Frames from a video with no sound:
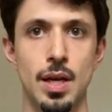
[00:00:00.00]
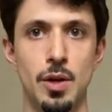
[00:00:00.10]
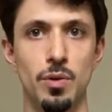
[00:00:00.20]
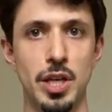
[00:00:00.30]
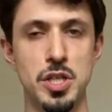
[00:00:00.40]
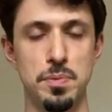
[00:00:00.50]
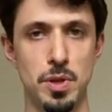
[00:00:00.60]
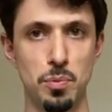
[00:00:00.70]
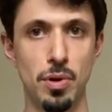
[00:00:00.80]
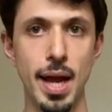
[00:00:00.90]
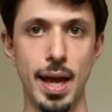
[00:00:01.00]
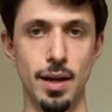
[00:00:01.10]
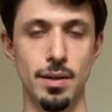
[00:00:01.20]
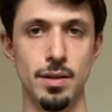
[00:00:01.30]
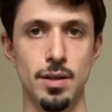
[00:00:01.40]
in relationship to the
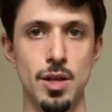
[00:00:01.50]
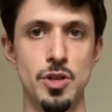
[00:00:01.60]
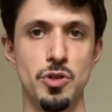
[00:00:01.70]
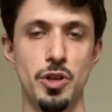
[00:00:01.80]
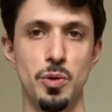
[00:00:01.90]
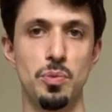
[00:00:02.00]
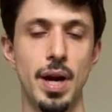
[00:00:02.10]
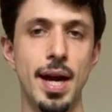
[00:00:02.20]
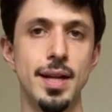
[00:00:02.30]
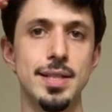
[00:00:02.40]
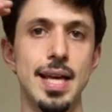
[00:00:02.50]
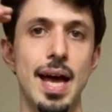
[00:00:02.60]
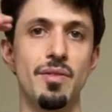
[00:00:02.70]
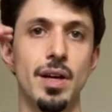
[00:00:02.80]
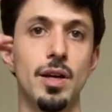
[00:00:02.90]
brain so that your brain is
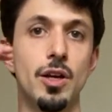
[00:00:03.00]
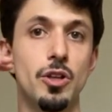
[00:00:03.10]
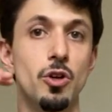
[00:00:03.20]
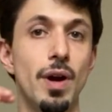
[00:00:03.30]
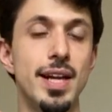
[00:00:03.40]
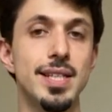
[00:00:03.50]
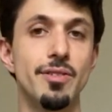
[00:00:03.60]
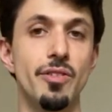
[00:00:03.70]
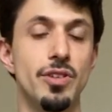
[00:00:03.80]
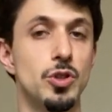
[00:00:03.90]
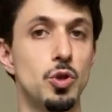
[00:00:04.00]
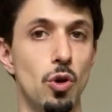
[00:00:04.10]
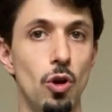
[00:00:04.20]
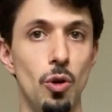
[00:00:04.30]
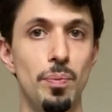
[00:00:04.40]
having the greatest level of
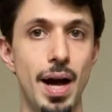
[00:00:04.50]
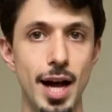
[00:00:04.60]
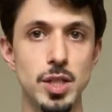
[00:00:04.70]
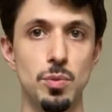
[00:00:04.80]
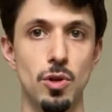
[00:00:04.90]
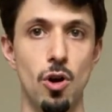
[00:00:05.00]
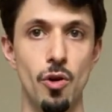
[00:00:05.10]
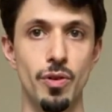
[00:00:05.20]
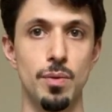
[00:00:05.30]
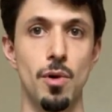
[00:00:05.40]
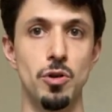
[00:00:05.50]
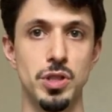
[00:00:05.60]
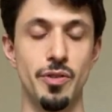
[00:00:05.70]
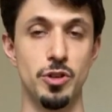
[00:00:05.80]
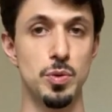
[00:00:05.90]
control possible over the
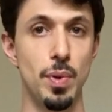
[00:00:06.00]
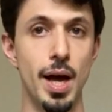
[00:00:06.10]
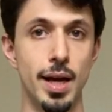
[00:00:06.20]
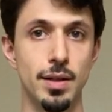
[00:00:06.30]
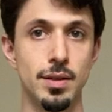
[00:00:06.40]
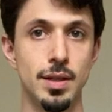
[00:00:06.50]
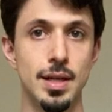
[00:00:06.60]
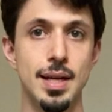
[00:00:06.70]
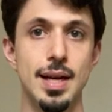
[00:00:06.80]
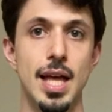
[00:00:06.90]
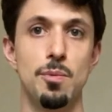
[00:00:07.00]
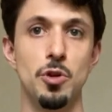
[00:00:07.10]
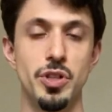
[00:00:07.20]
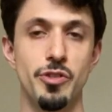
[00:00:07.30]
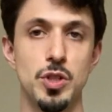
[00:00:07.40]
motion of your spine. And the
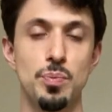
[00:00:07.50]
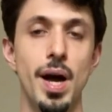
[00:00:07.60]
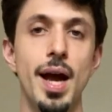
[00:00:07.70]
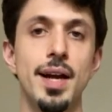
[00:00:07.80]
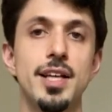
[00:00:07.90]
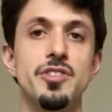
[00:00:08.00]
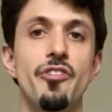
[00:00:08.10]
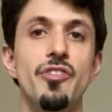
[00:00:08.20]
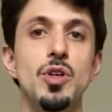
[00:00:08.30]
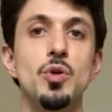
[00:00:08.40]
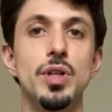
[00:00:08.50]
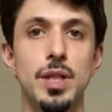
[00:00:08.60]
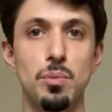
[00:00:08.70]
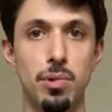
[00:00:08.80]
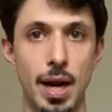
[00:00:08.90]
motion of your spine is fueling
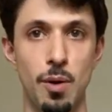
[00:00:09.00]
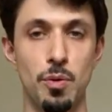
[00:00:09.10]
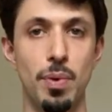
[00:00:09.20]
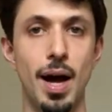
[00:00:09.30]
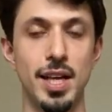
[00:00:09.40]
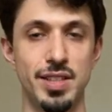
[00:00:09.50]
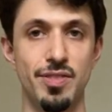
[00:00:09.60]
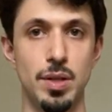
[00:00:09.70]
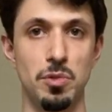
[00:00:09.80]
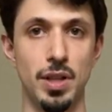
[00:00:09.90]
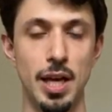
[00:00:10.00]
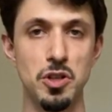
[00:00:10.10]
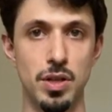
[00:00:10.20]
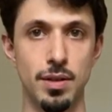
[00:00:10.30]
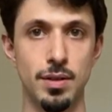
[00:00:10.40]
the brain with positive
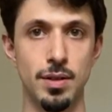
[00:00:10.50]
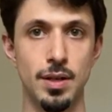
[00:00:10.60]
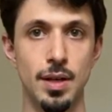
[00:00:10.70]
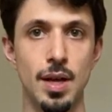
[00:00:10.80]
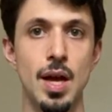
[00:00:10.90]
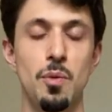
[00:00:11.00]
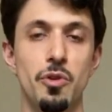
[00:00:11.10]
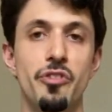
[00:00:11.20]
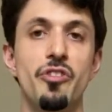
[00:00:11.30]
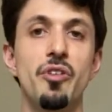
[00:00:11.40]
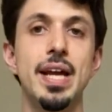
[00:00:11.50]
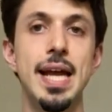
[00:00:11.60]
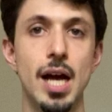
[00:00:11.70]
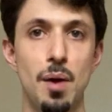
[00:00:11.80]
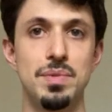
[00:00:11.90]
stimulation. And we're
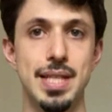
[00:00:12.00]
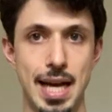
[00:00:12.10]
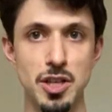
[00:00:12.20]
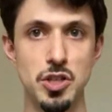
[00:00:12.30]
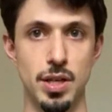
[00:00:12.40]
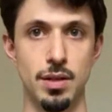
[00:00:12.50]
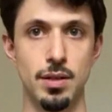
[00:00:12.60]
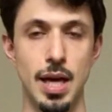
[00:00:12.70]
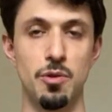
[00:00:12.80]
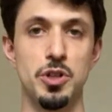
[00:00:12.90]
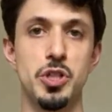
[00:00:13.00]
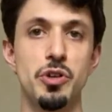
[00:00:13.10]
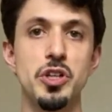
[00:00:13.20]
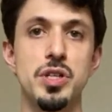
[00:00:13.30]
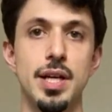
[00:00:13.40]
freeing up tension and
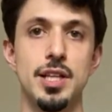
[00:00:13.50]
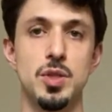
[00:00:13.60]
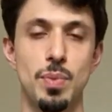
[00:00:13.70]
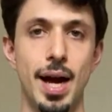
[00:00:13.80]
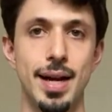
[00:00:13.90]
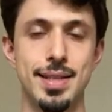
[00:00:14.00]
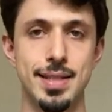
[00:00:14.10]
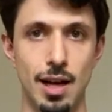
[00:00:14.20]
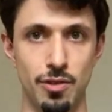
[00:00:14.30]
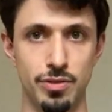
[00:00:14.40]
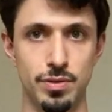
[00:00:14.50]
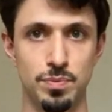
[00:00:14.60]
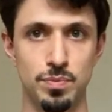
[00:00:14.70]
restriction in the spine itself.